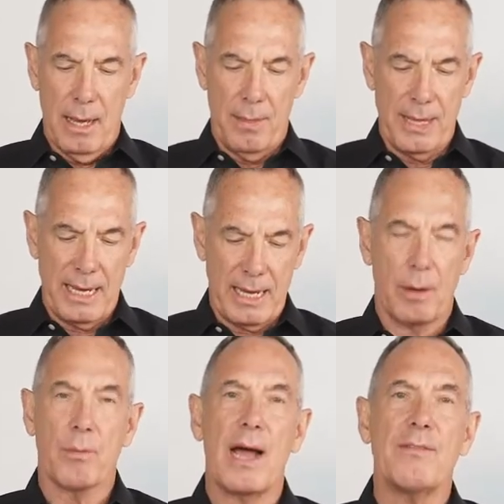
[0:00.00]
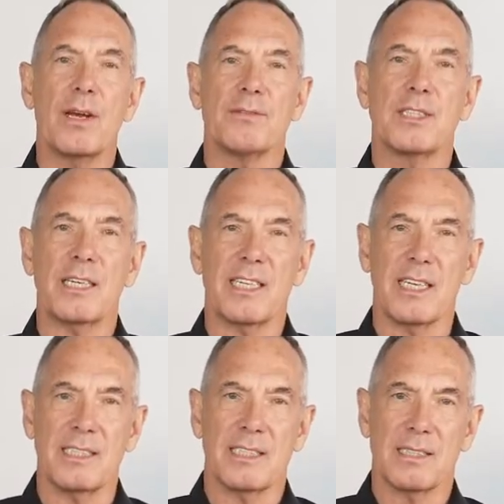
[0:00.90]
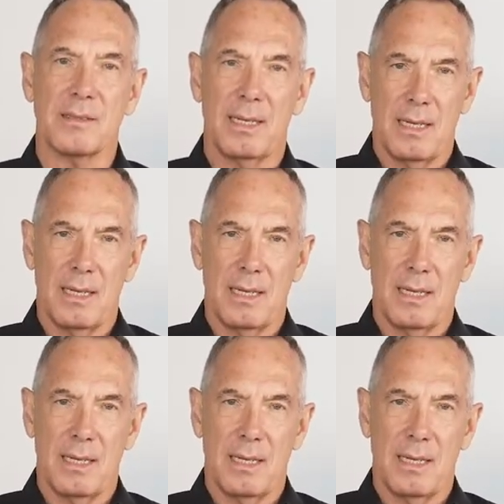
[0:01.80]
the arrival of succulents.